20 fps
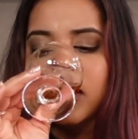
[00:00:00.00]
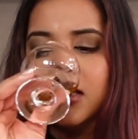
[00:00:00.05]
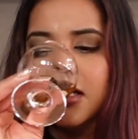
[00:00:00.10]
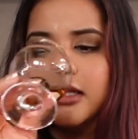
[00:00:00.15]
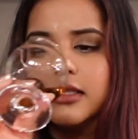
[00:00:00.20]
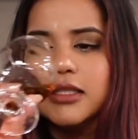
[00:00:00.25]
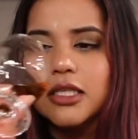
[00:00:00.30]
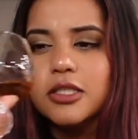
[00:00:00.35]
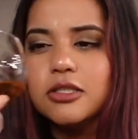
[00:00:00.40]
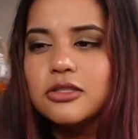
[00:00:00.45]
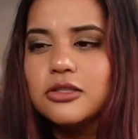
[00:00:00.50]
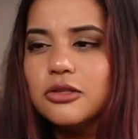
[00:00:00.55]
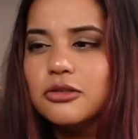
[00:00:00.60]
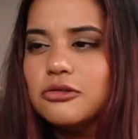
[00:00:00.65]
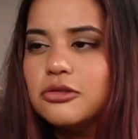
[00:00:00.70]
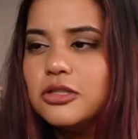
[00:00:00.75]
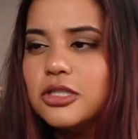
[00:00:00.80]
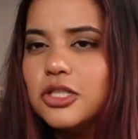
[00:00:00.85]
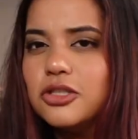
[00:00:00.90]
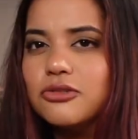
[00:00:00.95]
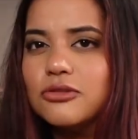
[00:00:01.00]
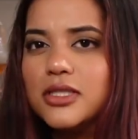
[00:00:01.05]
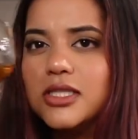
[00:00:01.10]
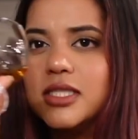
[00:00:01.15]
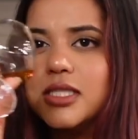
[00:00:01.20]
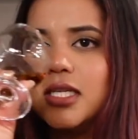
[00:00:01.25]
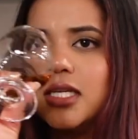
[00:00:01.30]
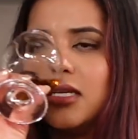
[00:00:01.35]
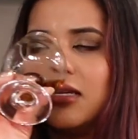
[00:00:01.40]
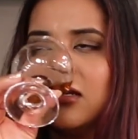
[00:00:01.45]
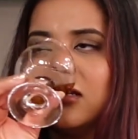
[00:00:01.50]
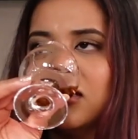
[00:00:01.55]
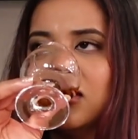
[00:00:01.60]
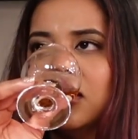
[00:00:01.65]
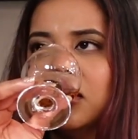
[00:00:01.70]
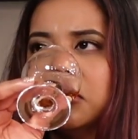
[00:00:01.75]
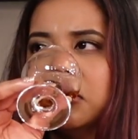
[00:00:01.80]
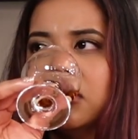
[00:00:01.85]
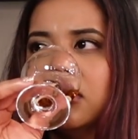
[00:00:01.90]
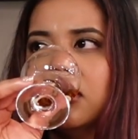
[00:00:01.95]
It's like so citrusy.
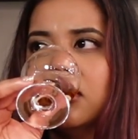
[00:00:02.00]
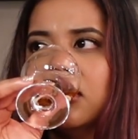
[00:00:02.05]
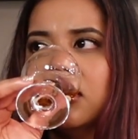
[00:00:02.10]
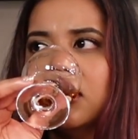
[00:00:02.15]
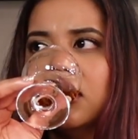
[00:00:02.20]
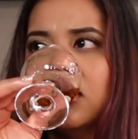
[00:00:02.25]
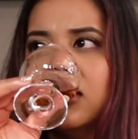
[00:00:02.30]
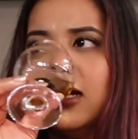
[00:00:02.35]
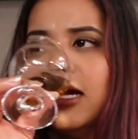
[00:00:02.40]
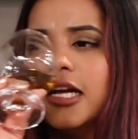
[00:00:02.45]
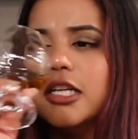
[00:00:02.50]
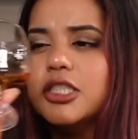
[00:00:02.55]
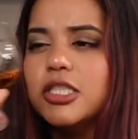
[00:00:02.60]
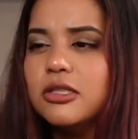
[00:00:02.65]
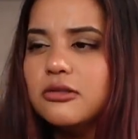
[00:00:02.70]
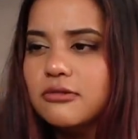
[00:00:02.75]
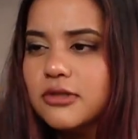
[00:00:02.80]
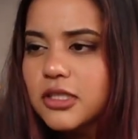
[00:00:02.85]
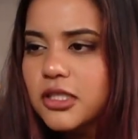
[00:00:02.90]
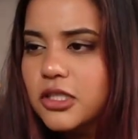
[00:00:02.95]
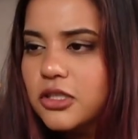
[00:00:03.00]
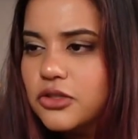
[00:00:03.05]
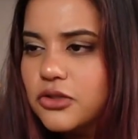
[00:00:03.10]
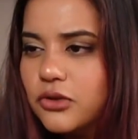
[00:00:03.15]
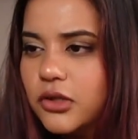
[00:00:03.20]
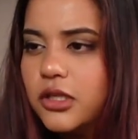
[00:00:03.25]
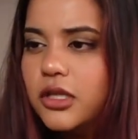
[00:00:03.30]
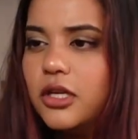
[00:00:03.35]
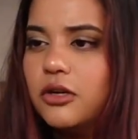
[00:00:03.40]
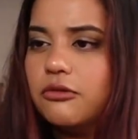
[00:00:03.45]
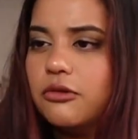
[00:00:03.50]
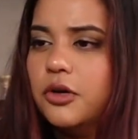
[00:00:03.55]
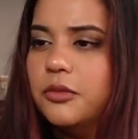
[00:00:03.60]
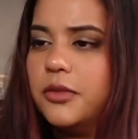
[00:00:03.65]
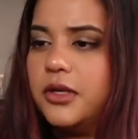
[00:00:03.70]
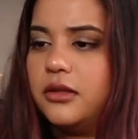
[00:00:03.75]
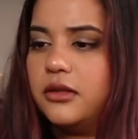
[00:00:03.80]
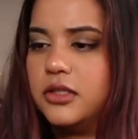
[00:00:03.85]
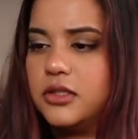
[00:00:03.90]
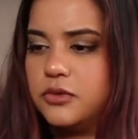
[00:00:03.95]
I actually really enjoyed the
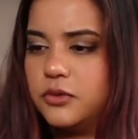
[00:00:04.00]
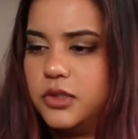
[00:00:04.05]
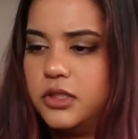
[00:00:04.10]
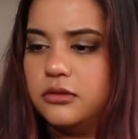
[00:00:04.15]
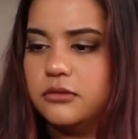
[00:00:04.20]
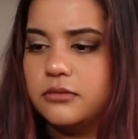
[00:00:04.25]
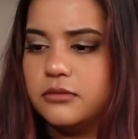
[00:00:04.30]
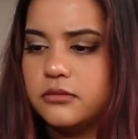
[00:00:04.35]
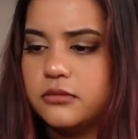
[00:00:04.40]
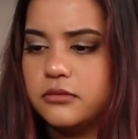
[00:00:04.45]
aroma in this one.